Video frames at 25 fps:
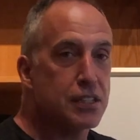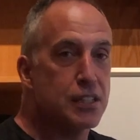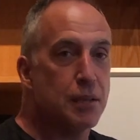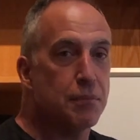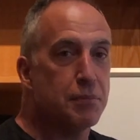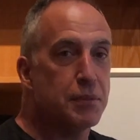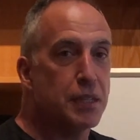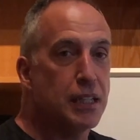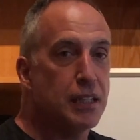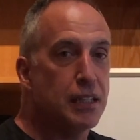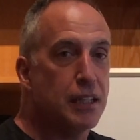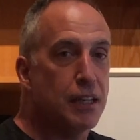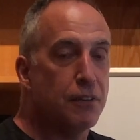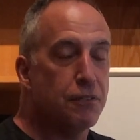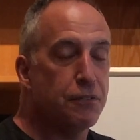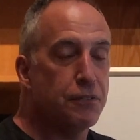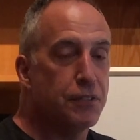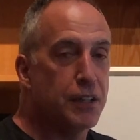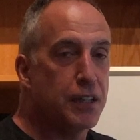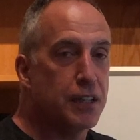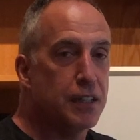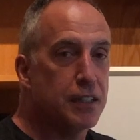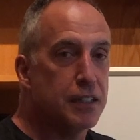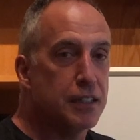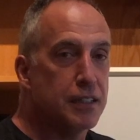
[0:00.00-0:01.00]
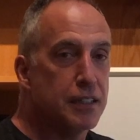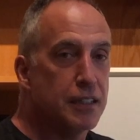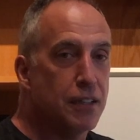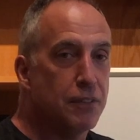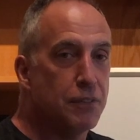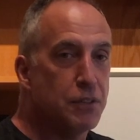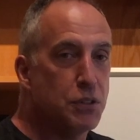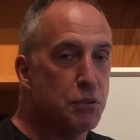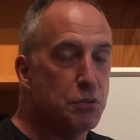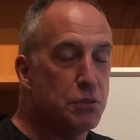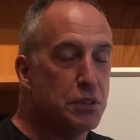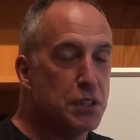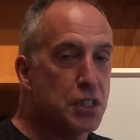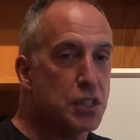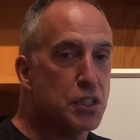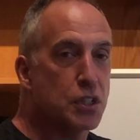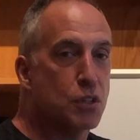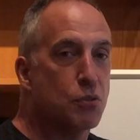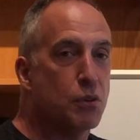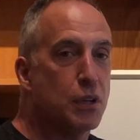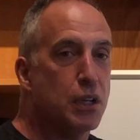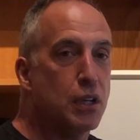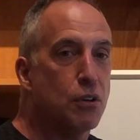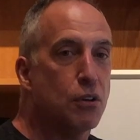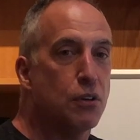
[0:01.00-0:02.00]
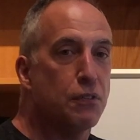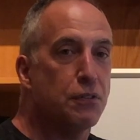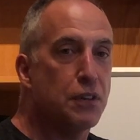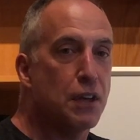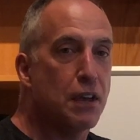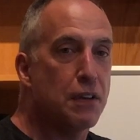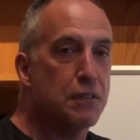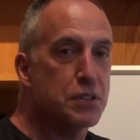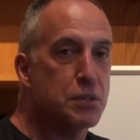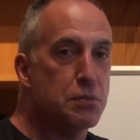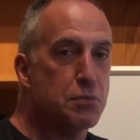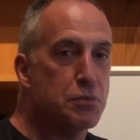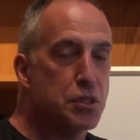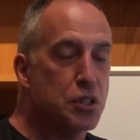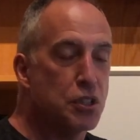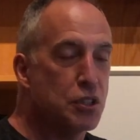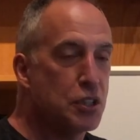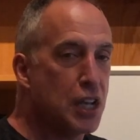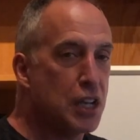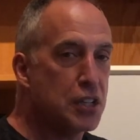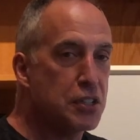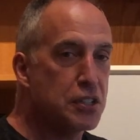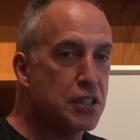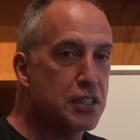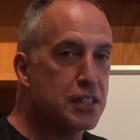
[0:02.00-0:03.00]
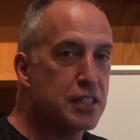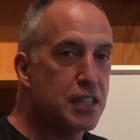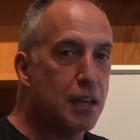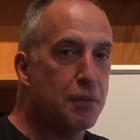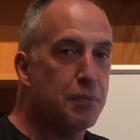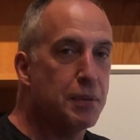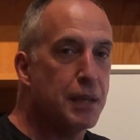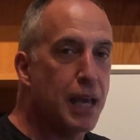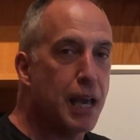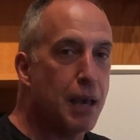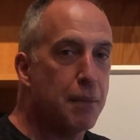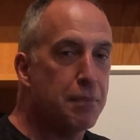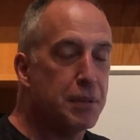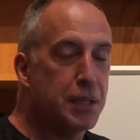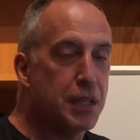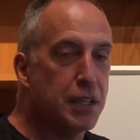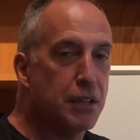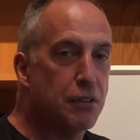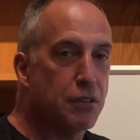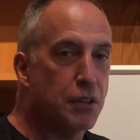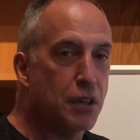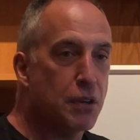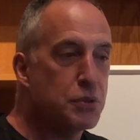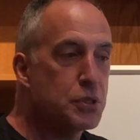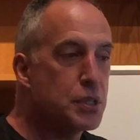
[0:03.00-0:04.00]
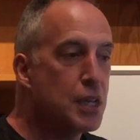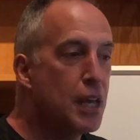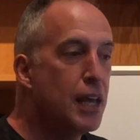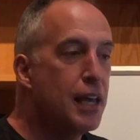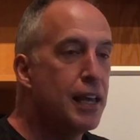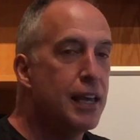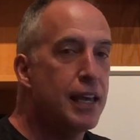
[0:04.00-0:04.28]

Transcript: something if you disagree or if you have some suggestions. I'd be happy to hear those.